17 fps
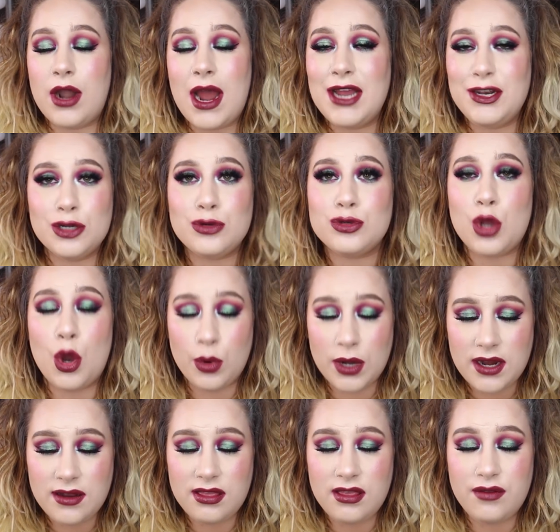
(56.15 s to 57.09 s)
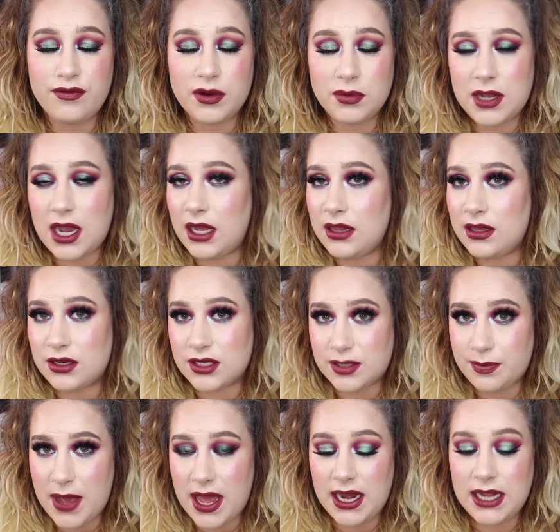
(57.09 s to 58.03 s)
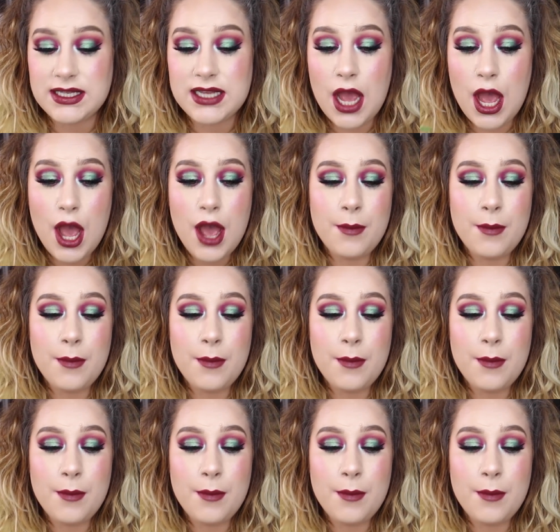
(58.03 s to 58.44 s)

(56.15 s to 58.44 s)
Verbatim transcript: or I don't own anything from Kylie Cosmetics,